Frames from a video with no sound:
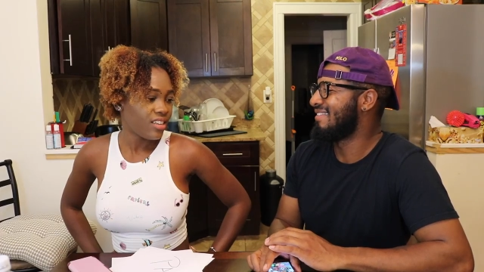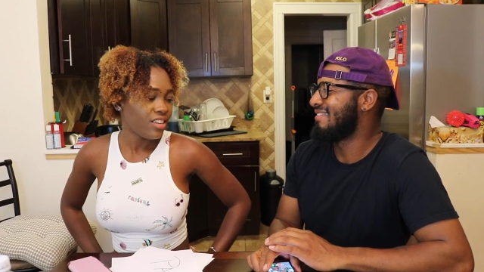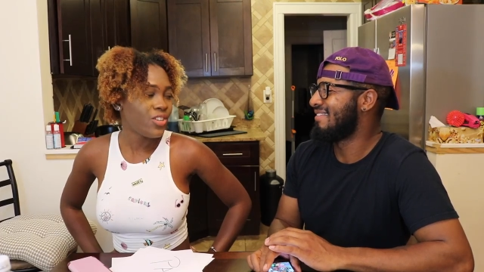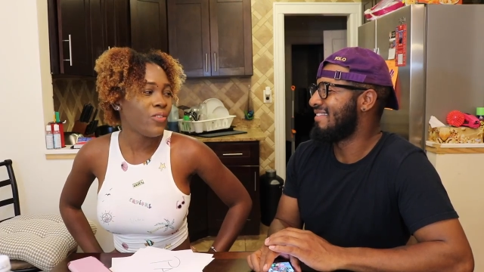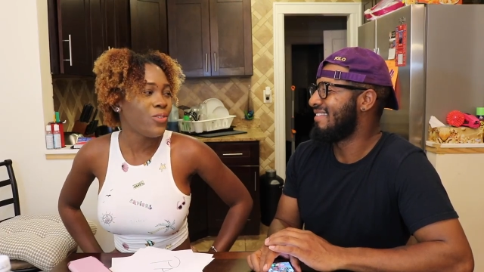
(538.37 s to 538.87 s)

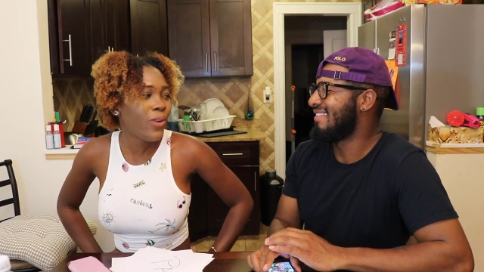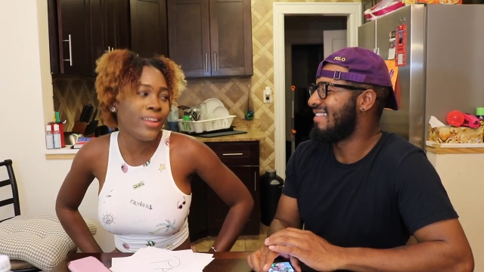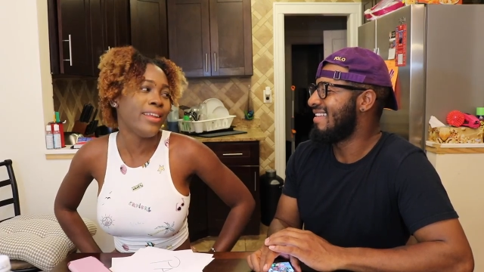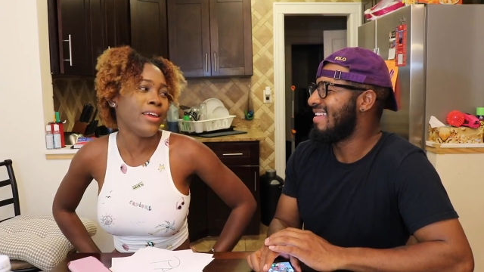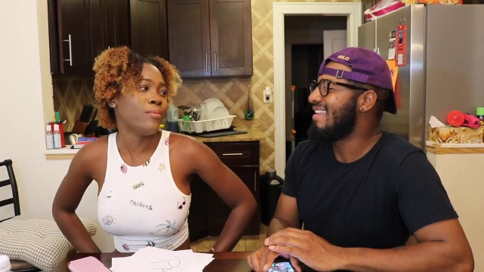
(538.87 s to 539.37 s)
Speaker 1: You don't even know
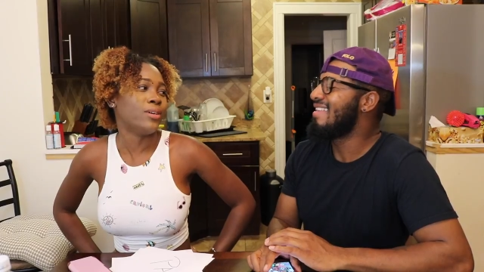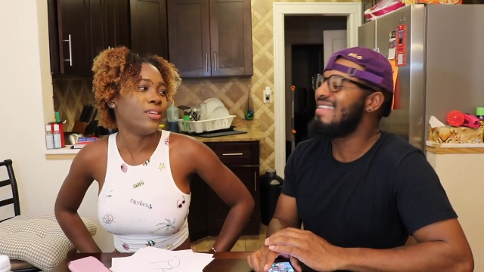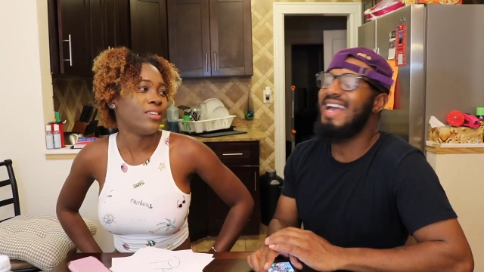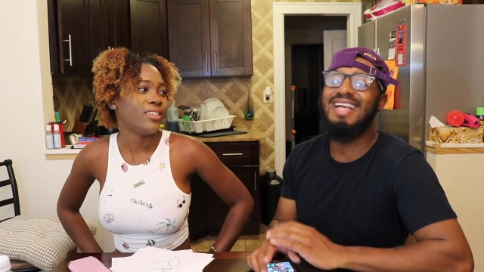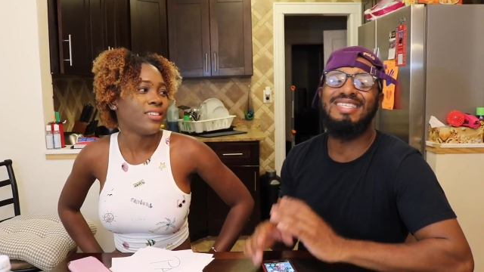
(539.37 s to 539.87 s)
her name.
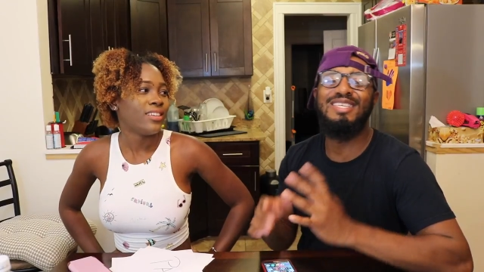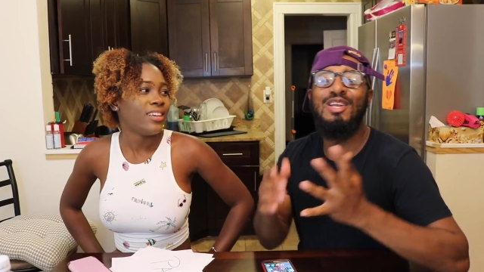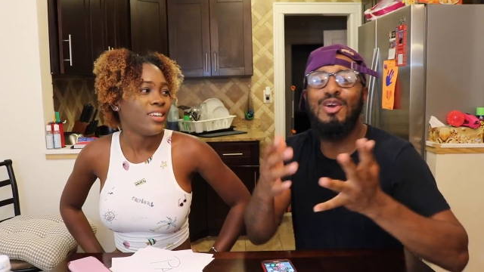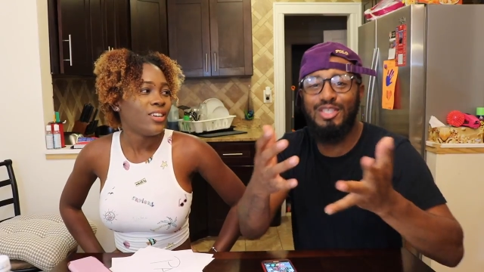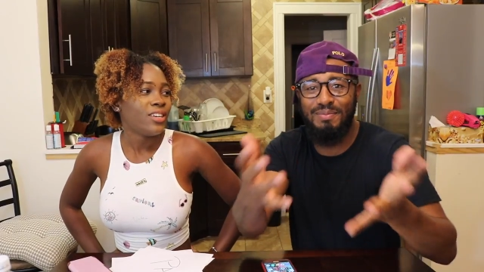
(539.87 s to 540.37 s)
Speaker 2: Yes,
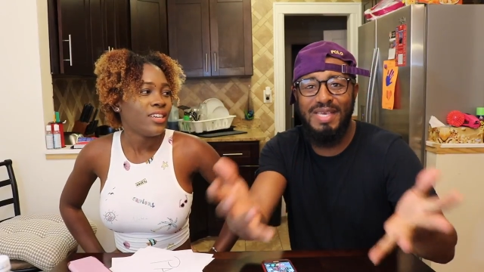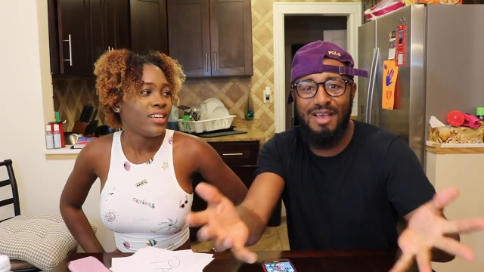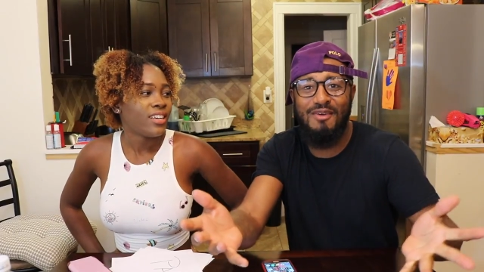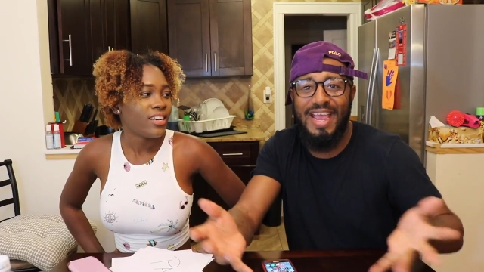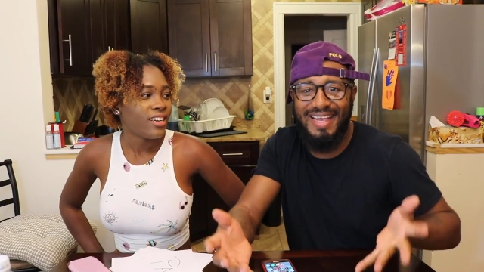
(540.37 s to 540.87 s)

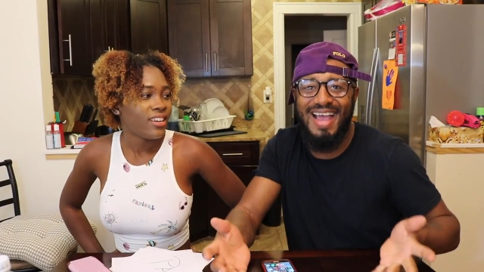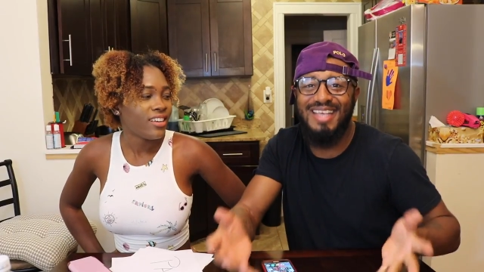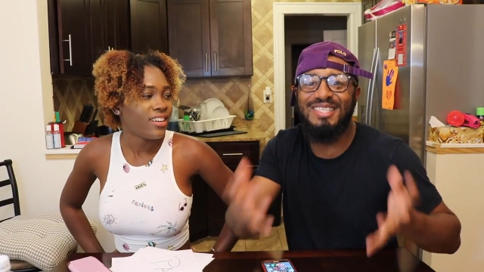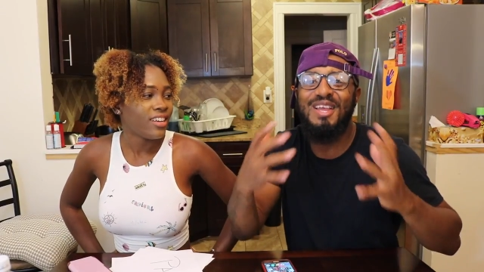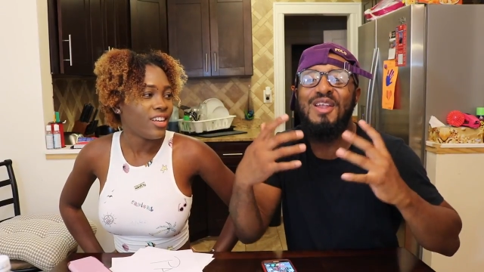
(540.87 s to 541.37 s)
Ludmila, right
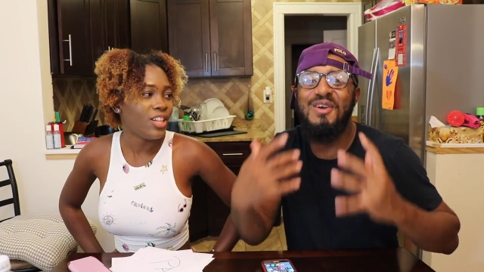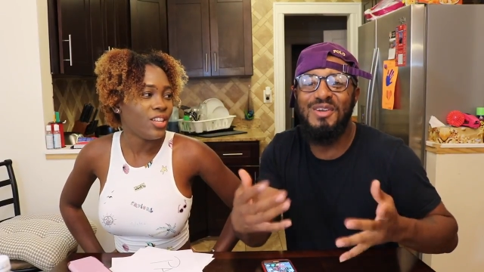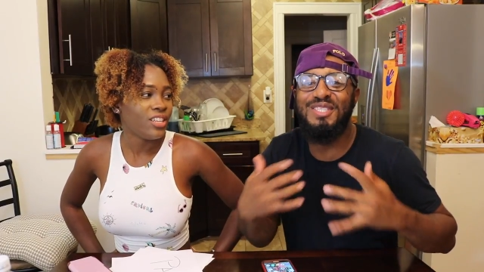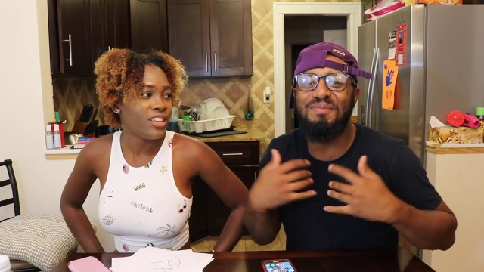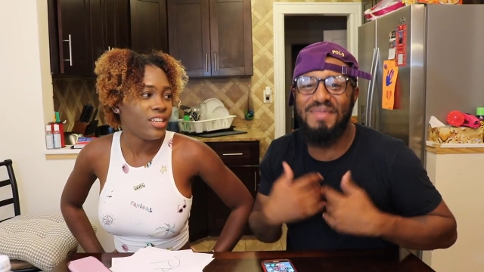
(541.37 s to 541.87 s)
guys?
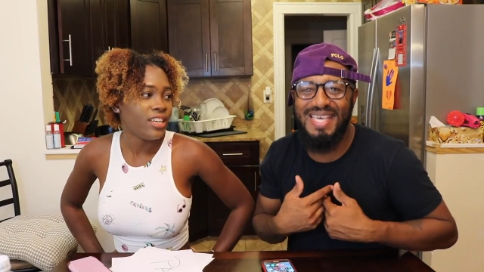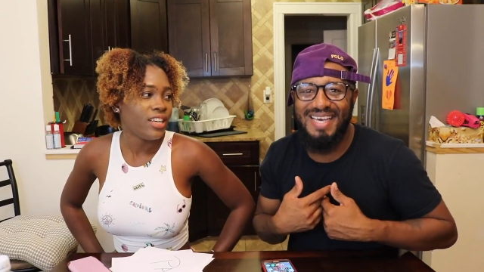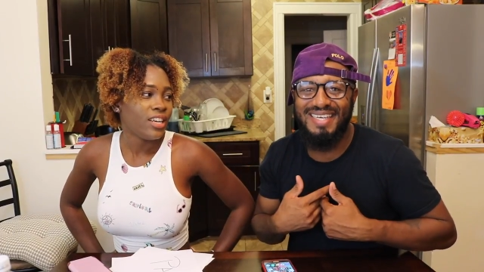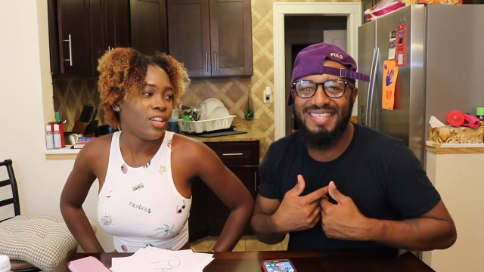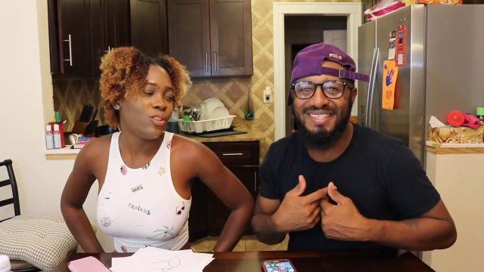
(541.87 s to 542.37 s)

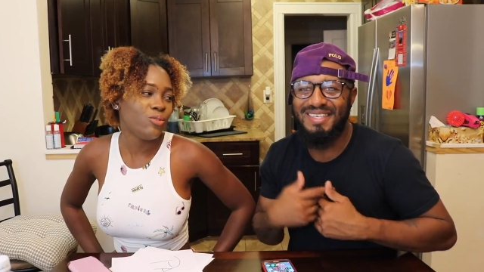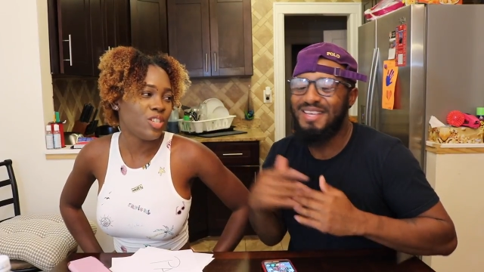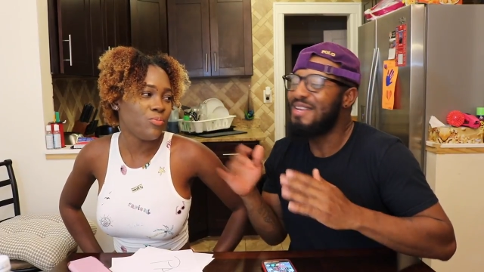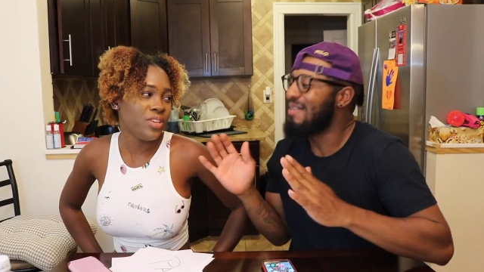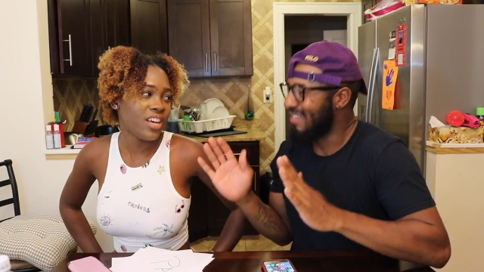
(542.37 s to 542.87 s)
Ludmila.
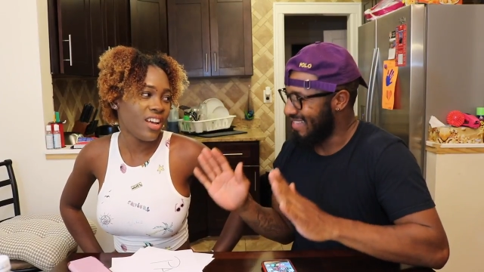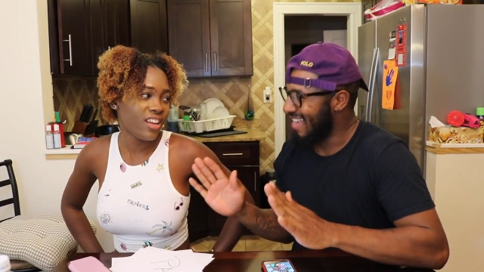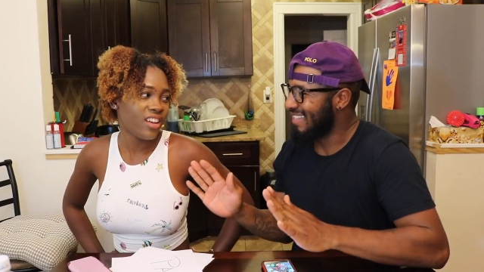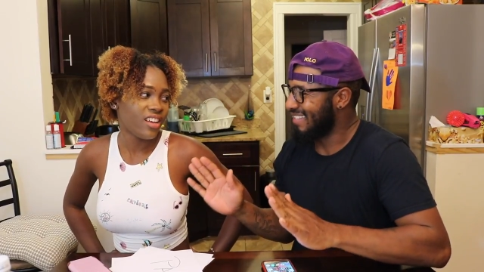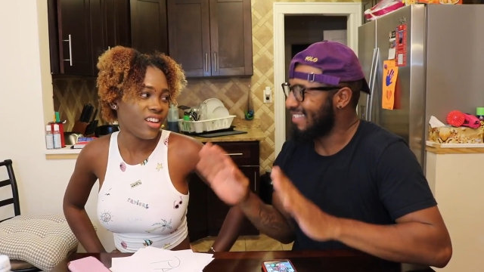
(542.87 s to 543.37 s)
Ludmila?
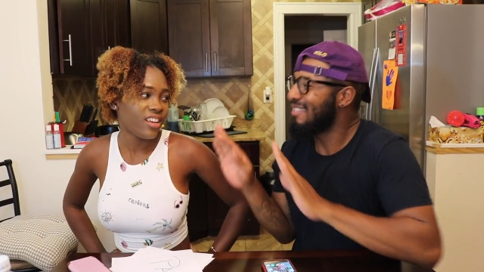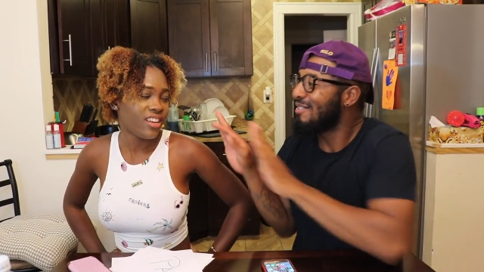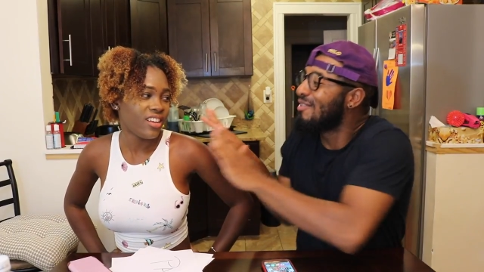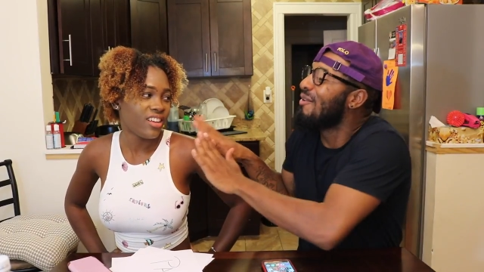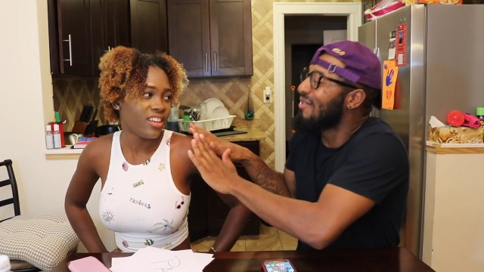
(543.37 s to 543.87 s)

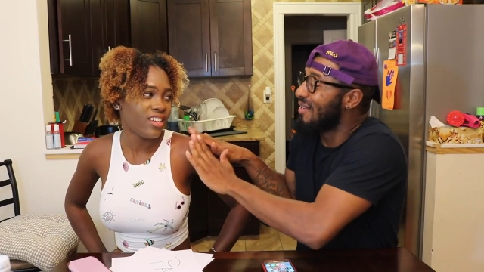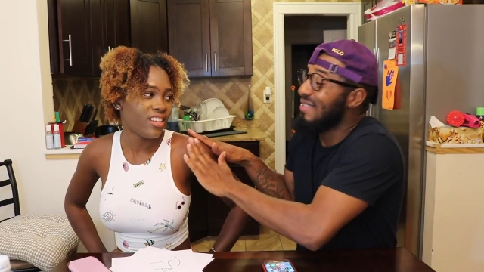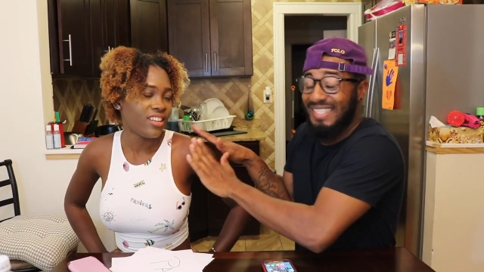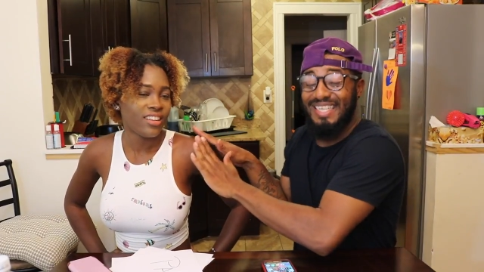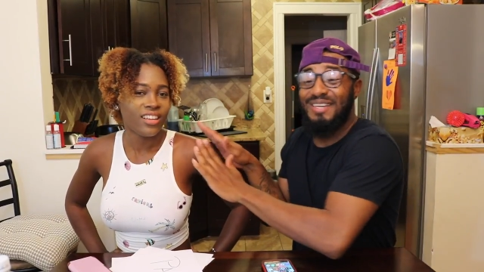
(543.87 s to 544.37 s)
Yes. Don't don't say